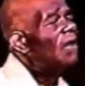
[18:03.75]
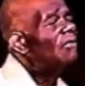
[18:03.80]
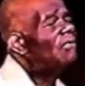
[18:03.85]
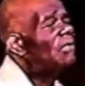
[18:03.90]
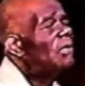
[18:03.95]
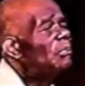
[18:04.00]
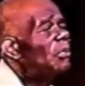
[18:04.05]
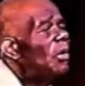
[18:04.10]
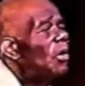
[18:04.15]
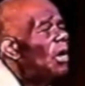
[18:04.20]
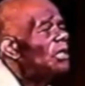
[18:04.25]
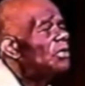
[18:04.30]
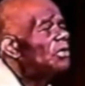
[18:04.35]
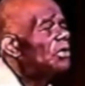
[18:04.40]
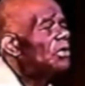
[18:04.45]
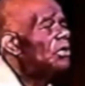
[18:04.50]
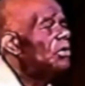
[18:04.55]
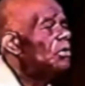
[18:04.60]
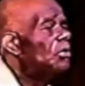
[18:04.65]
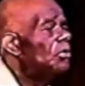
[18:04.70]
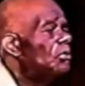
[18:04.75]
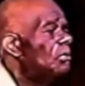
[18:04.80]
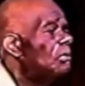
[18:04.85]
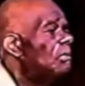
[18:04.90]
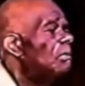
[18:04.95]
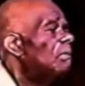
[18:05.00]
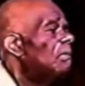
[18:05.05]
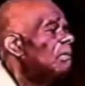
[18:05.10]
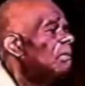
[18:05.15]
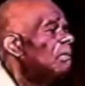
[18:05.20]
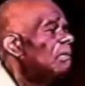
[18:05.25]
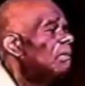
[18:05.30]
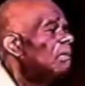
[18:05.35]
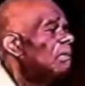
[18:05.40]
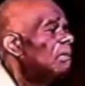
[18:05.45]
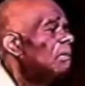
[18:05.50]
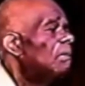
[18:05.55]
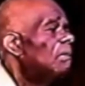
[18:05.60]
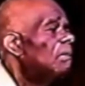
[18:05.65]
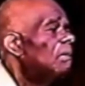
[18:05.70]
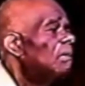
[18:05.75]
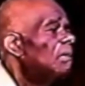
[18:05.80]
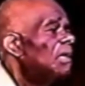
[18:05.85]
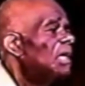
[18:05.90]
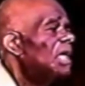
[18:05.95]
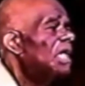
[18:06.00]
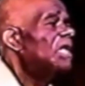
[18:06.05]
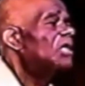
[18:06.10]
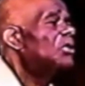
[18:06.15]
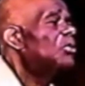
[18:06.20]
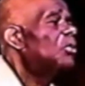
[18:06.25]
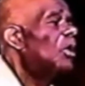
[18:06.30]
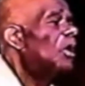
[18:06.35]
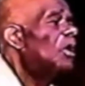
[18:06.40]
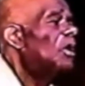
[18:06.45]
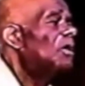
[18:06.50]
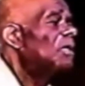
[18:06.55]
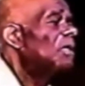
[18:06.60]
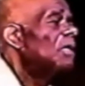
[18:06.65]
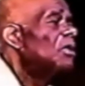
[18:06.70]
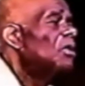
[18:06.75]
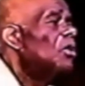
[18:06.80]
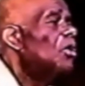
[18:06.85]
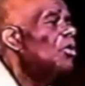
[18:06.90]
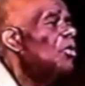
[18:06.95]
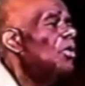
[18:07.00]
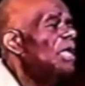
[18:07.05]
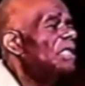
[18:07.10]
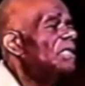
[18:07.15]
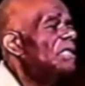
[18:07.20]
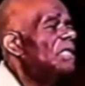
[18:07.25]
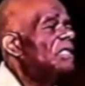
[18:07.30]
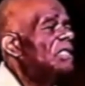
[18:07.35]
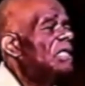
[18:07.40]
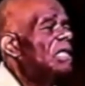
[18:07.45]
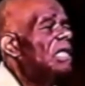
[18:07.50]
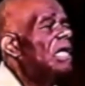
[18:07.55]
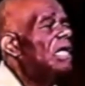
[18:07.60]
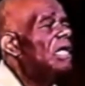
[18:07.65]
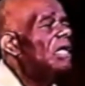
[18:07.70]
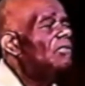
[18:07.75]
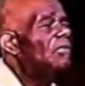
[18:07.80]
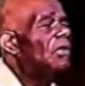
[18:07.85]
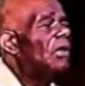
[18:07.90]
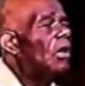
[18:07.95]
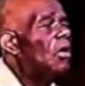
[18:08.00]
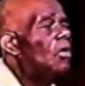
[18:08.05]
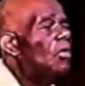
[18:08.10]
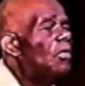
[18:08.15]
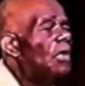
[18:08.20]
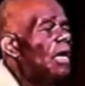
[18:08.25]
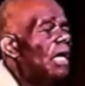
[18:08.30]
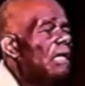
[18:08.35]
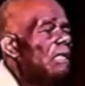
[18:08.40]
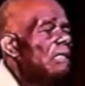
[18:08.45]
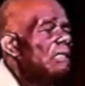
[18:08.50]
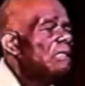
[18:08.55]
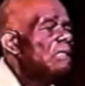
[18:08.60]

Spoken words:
Alvin Boyd Kuhn in his work, Who is This King of Glory?